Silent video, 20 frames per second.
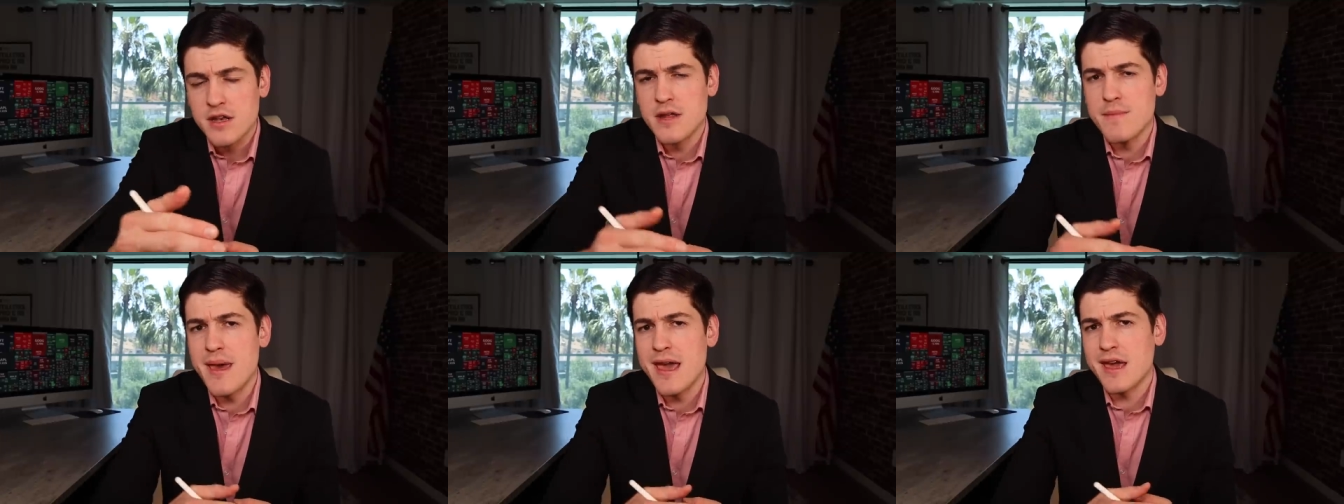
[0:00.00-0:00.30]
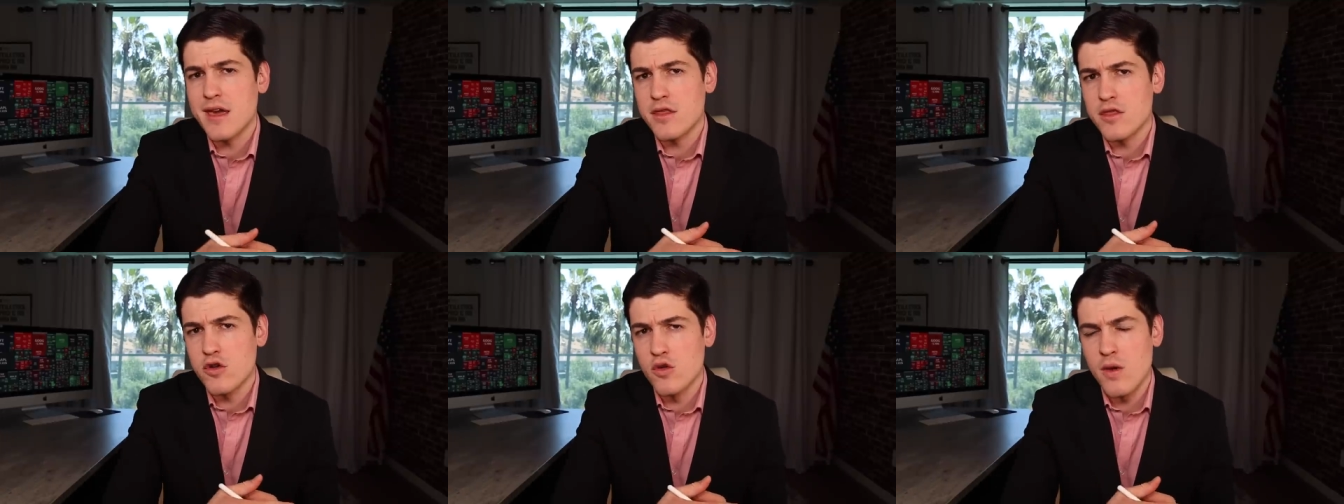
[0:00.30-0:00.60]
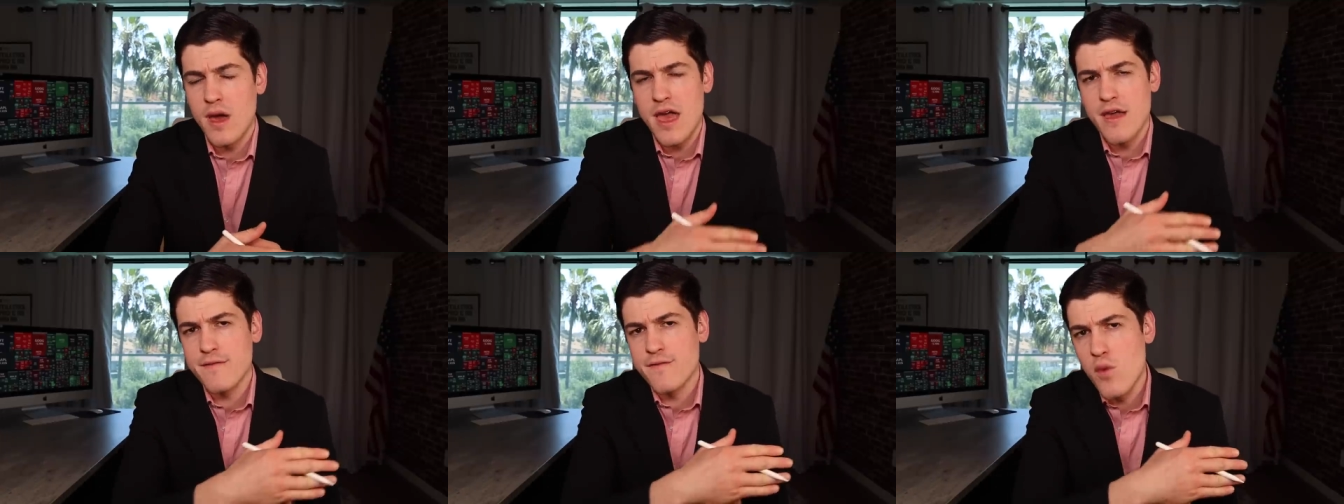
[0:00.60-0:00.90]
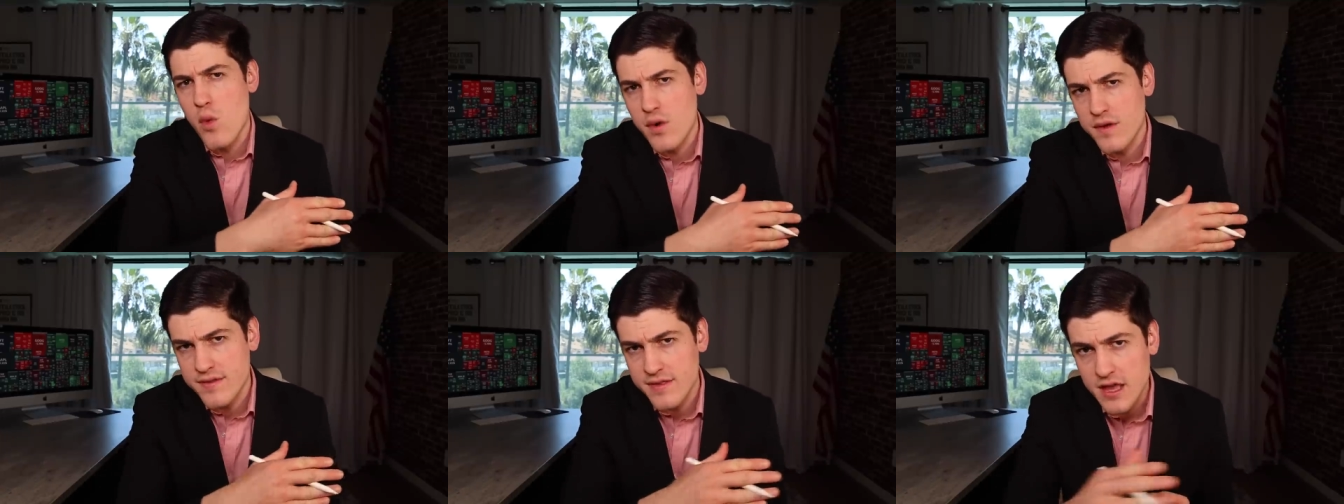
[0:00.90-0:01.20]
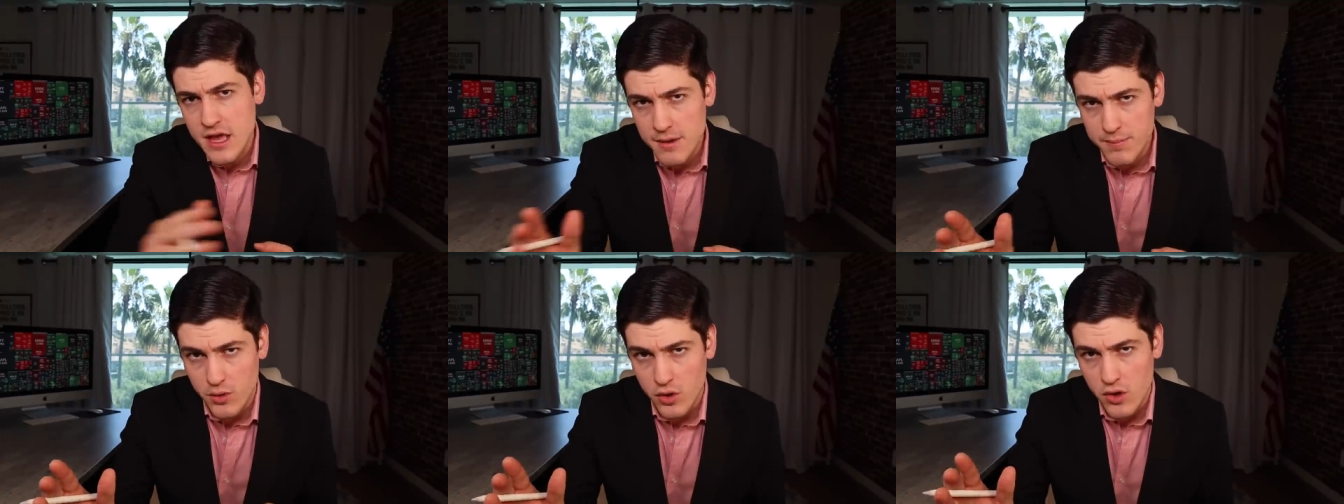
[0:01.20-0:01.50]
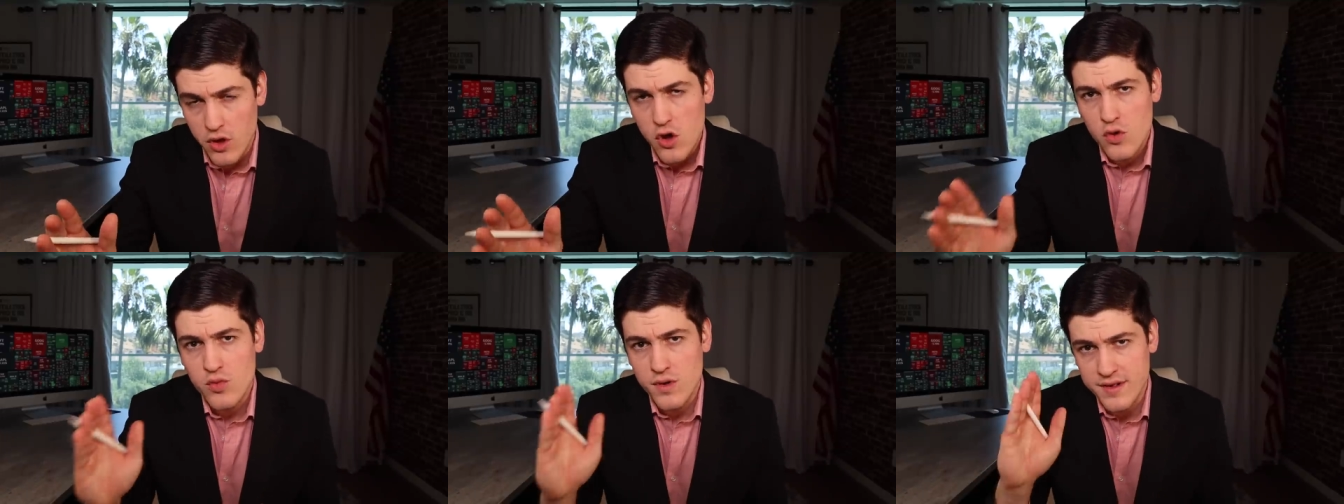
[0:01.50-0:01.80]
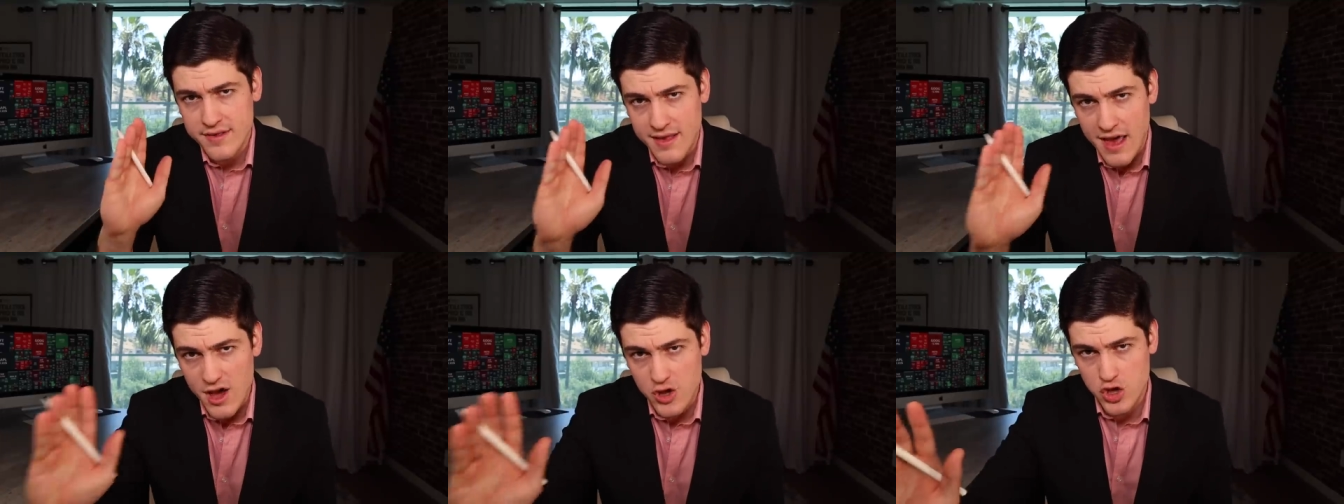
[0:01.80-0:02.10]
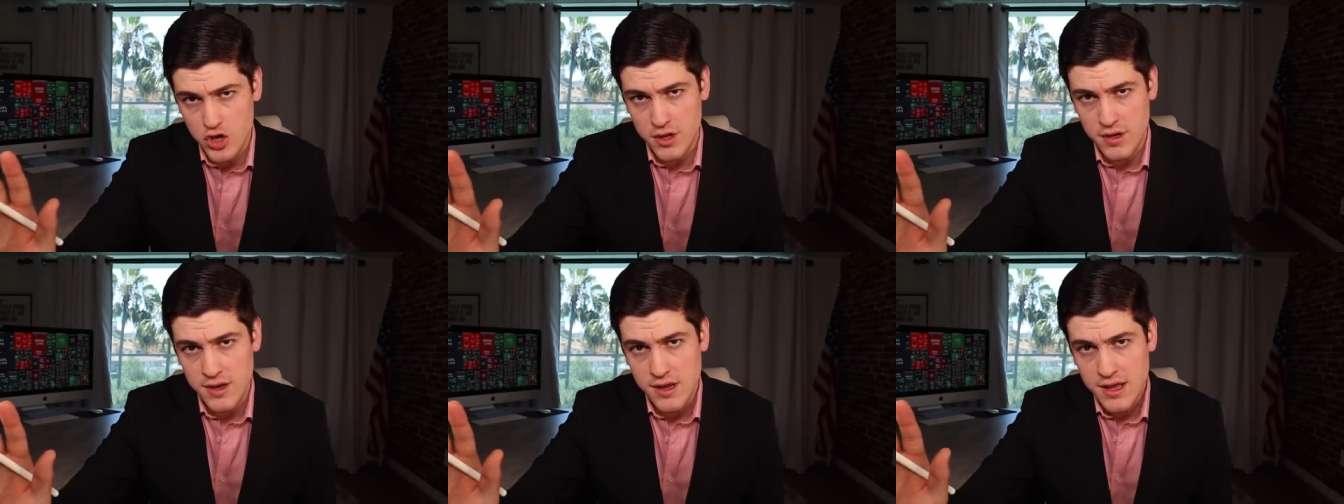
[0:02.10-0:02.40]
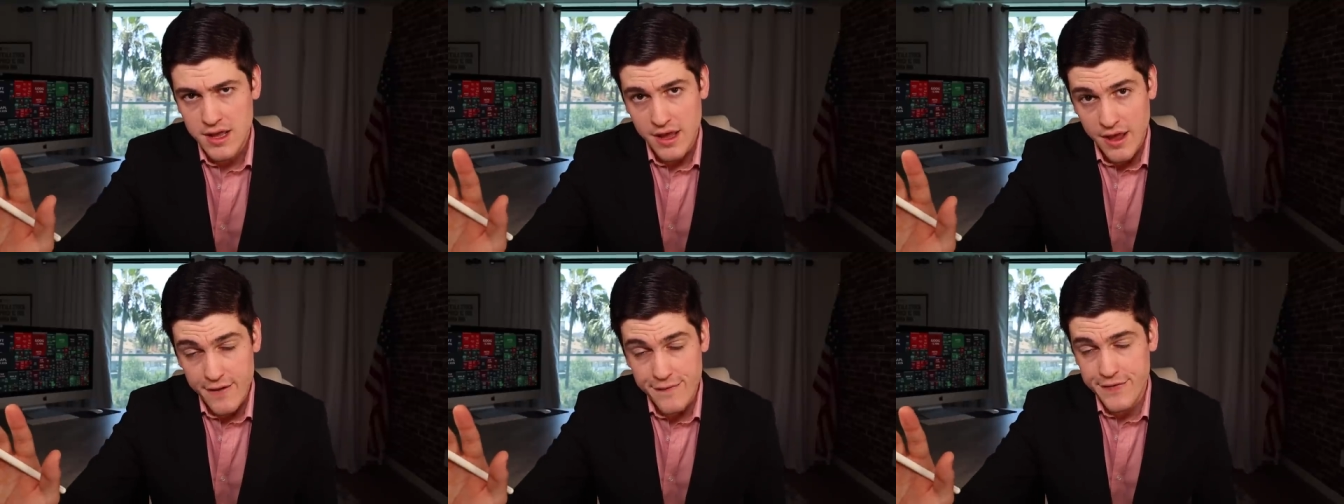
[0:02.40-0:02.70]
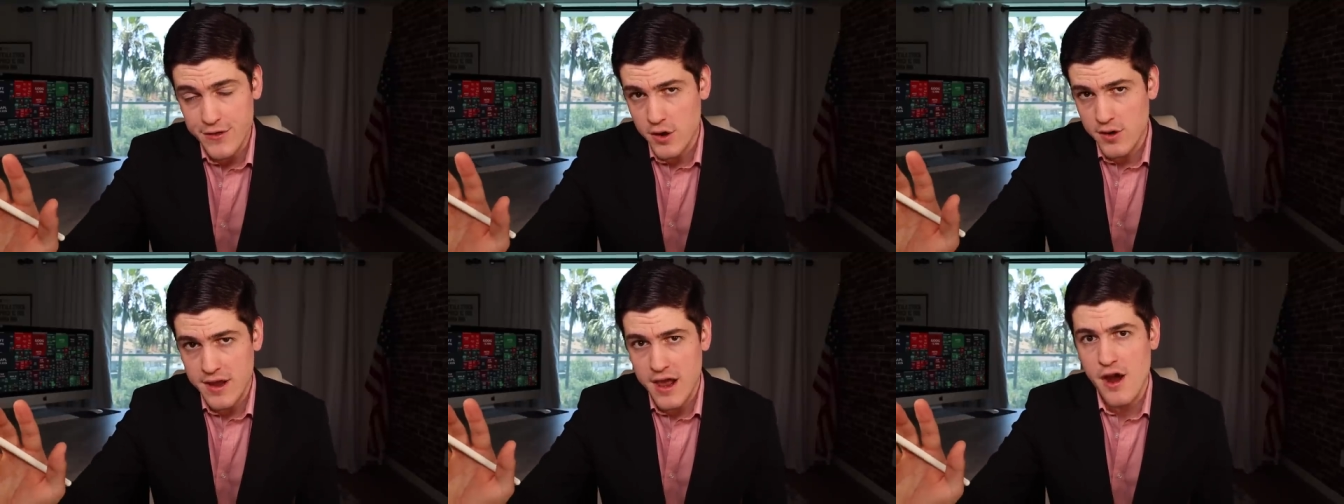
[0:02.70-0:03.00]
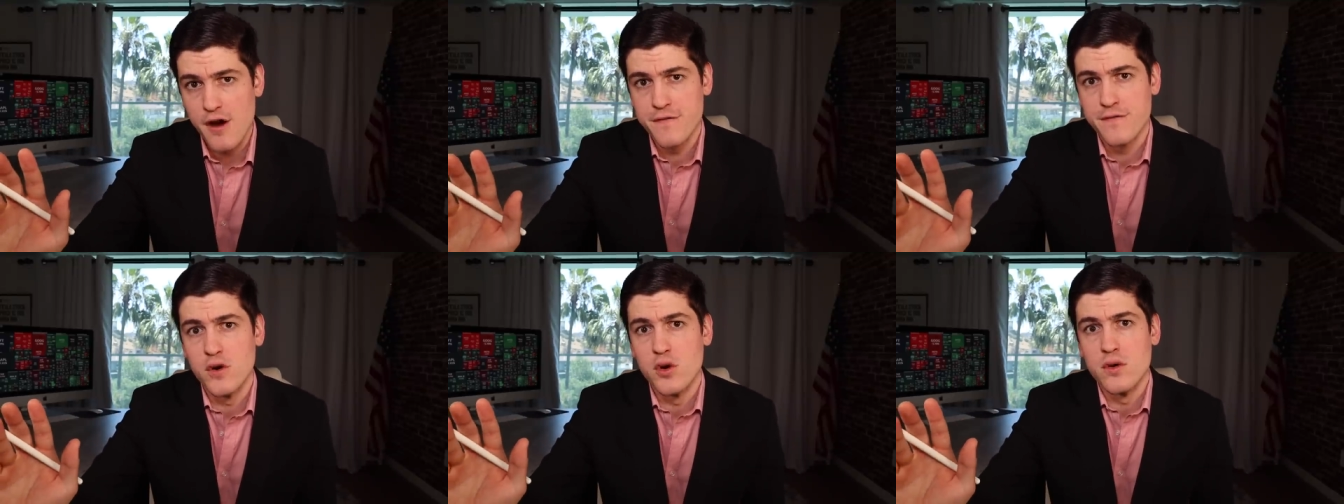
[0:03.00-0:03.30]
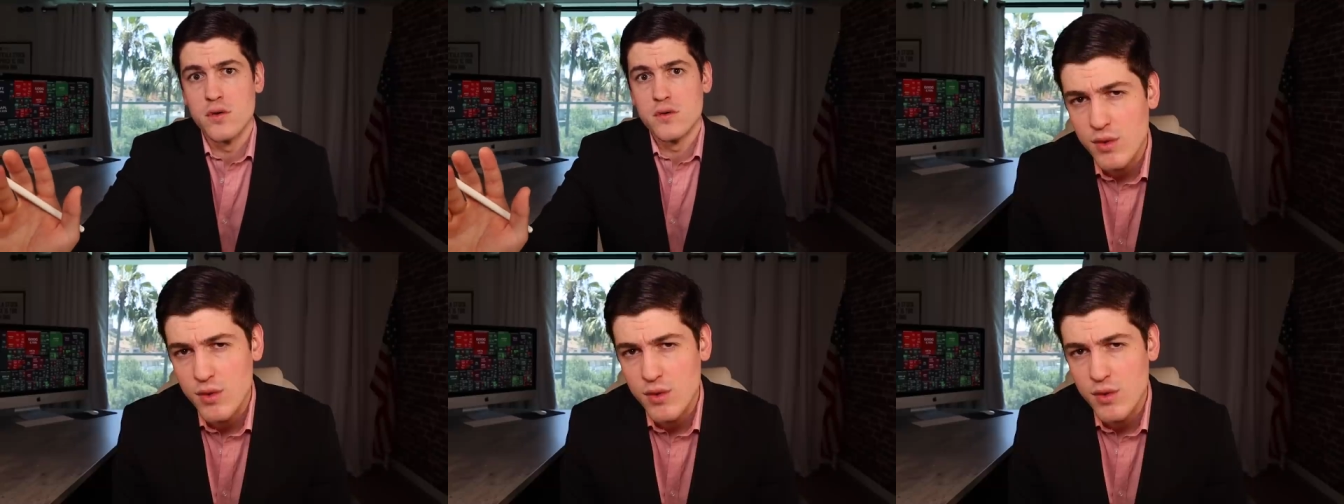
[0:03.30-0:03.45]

to make it through a foreseeable recession if they're careful.